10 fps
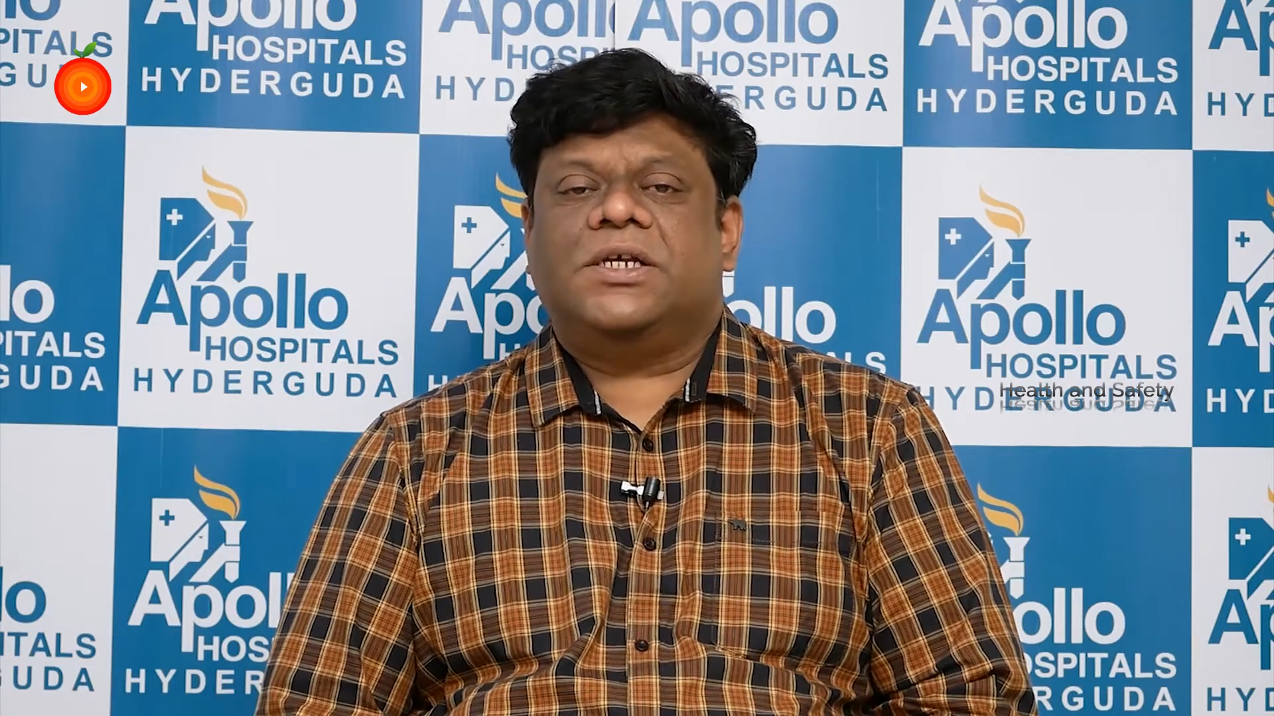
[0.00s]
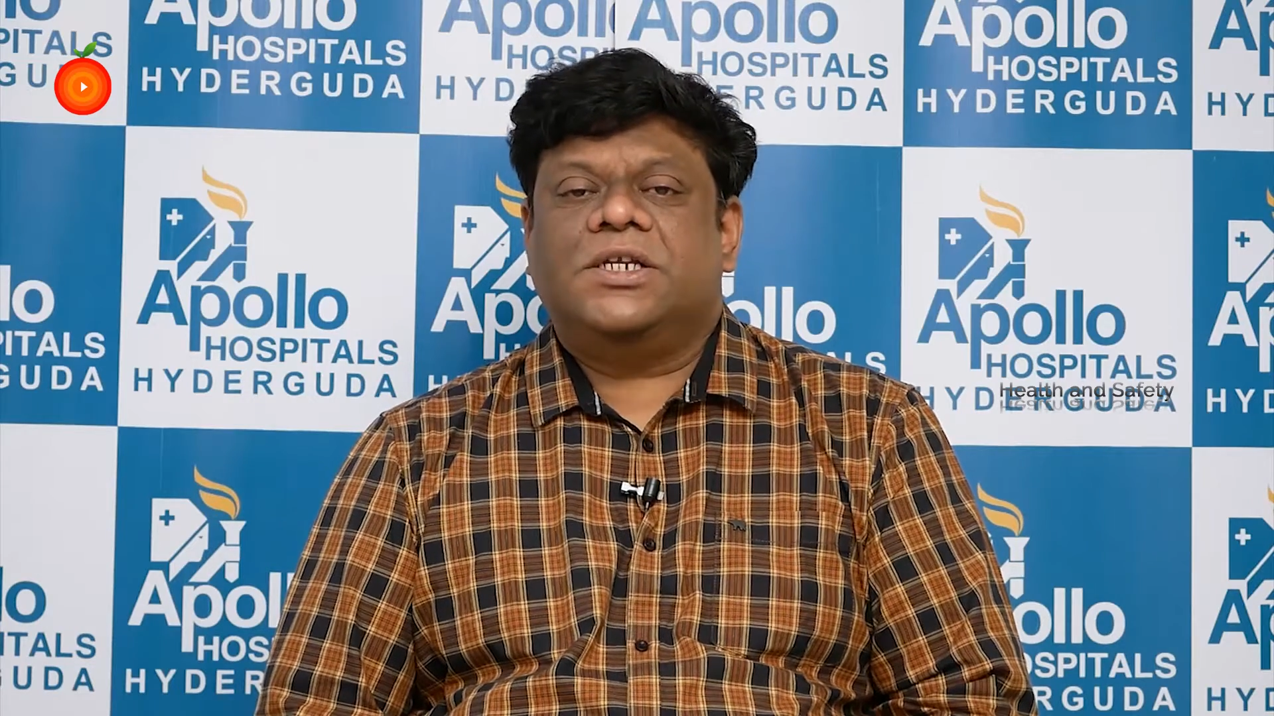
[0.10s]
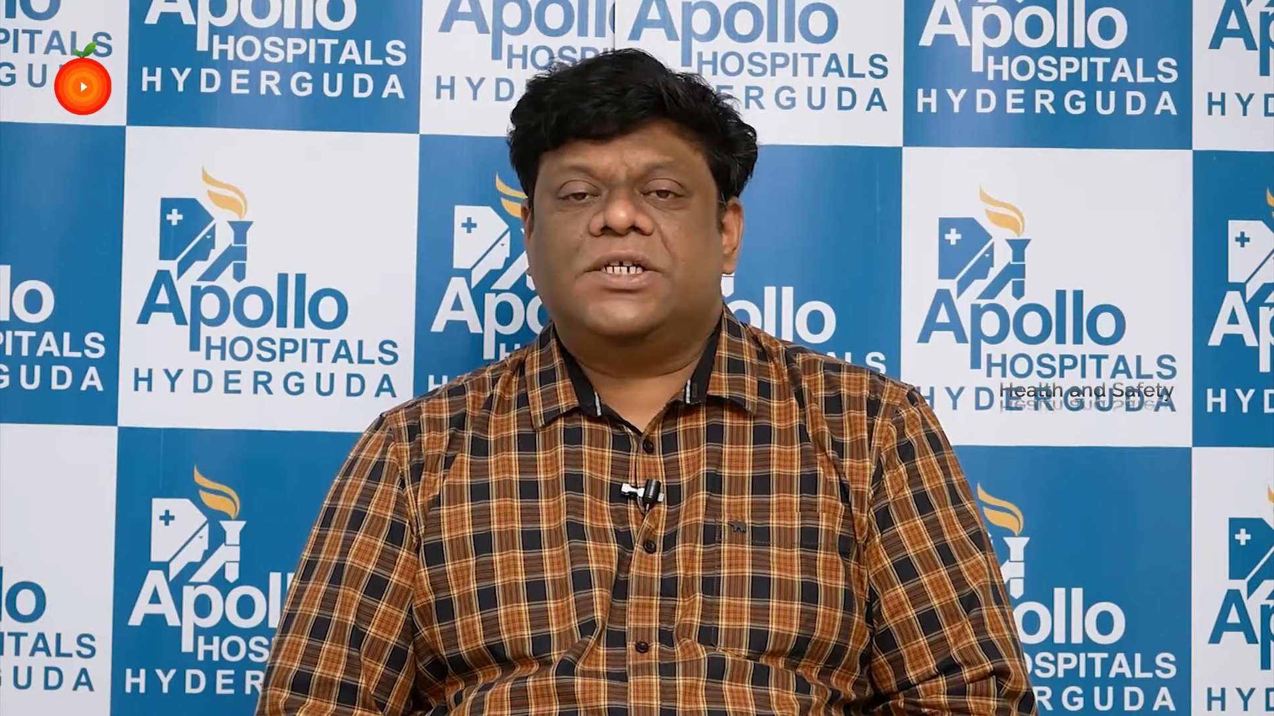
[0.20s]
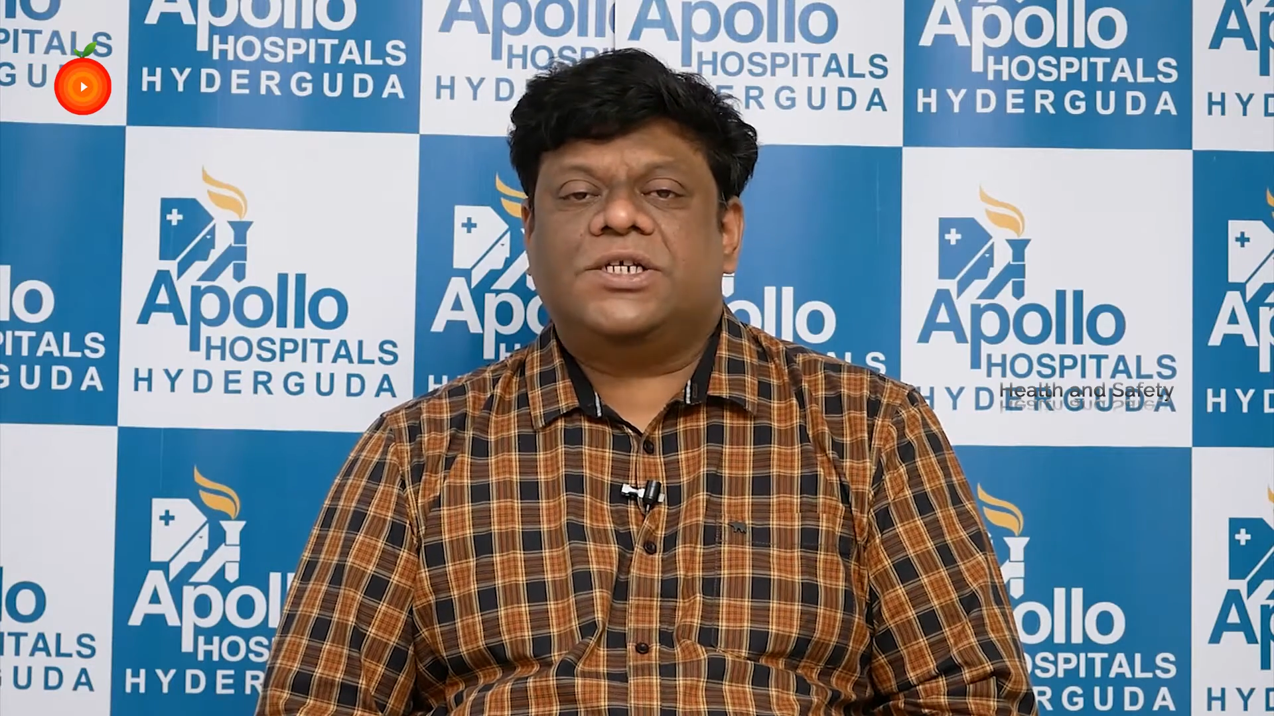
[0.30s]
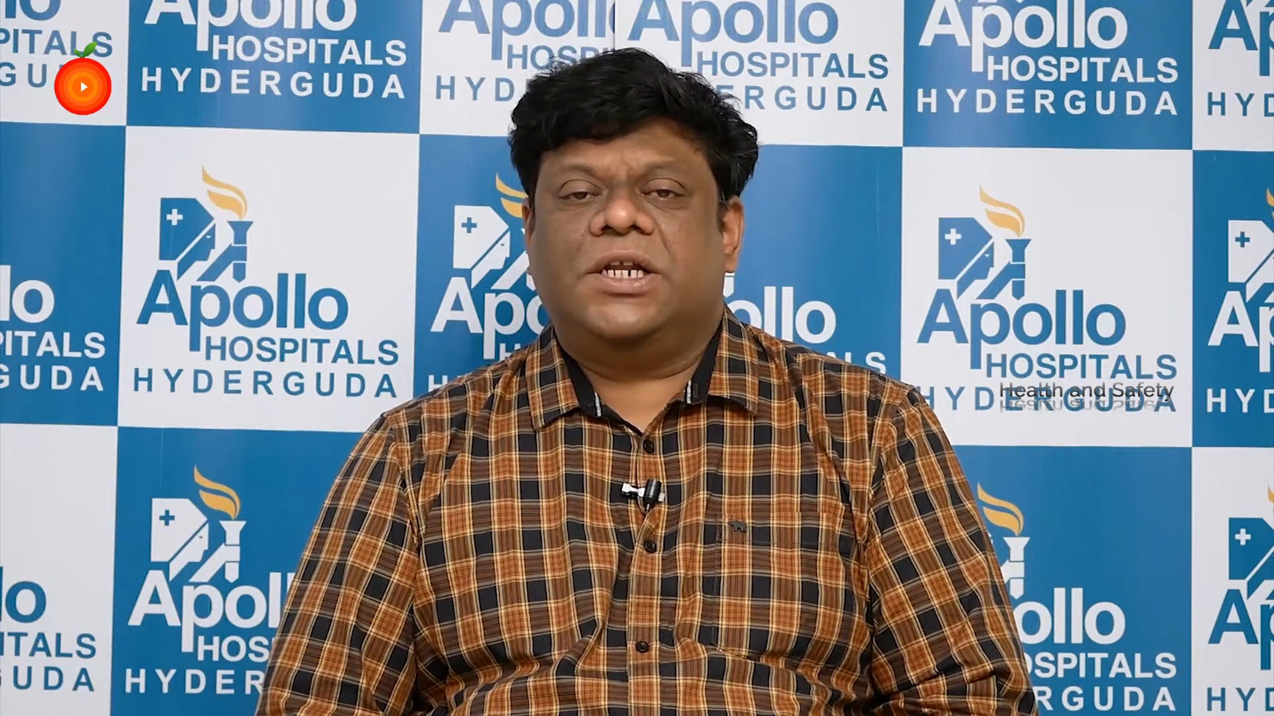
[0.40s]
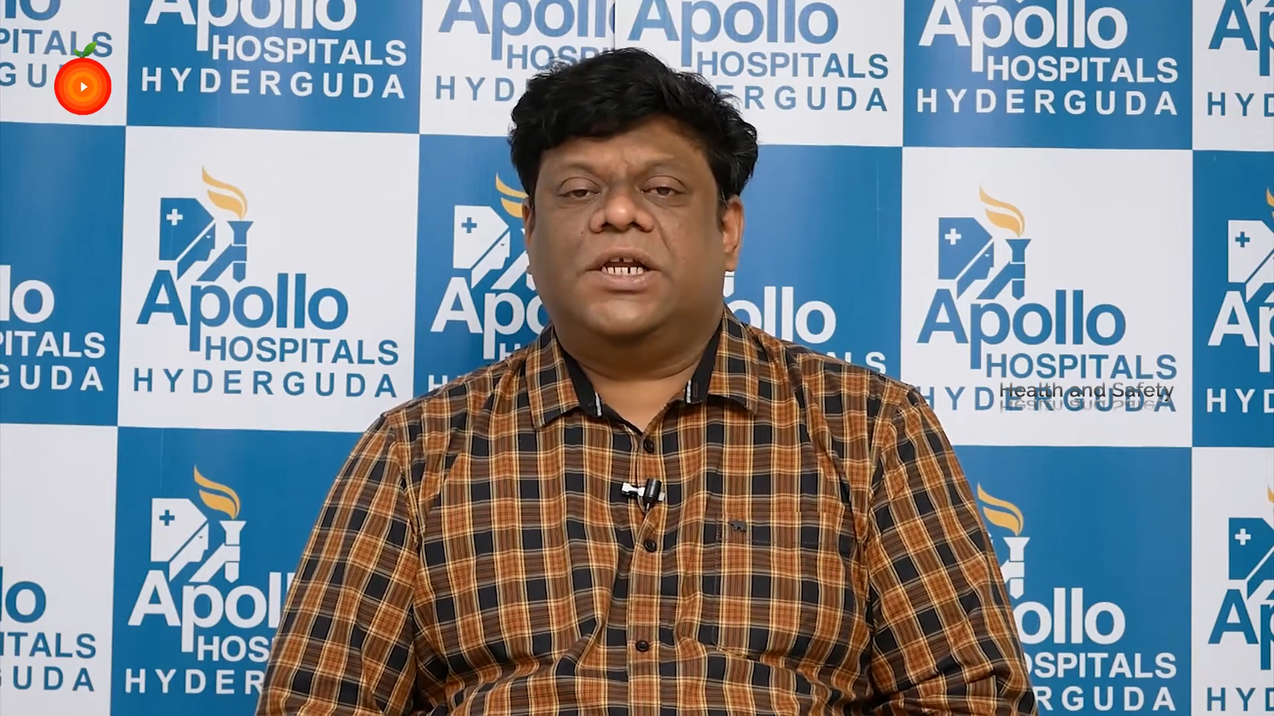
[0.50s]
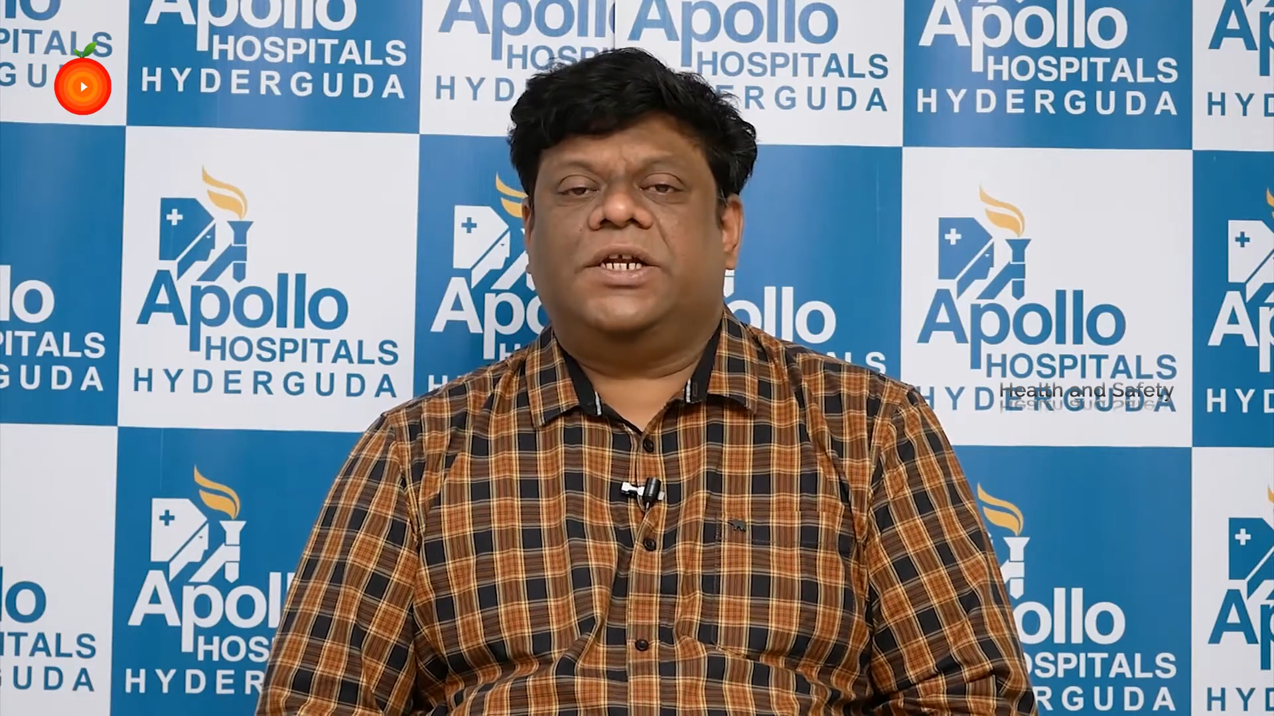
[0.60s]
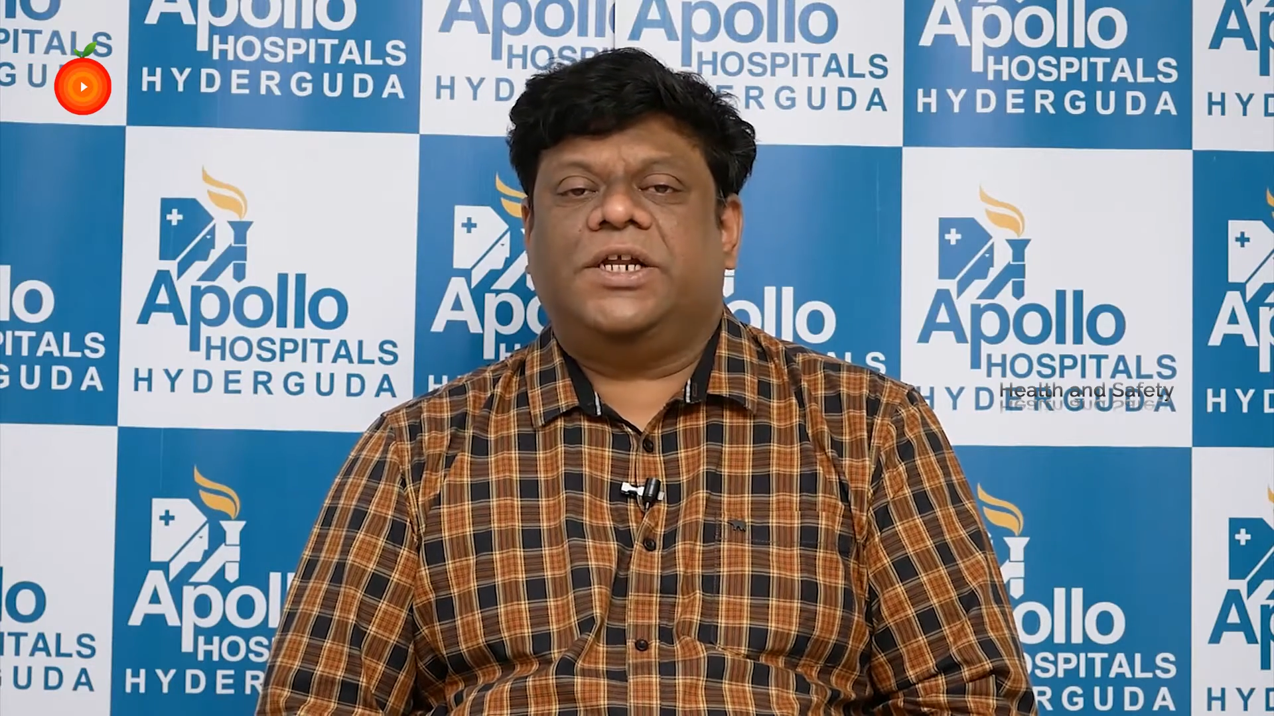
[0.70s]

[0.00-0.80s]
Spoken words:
initially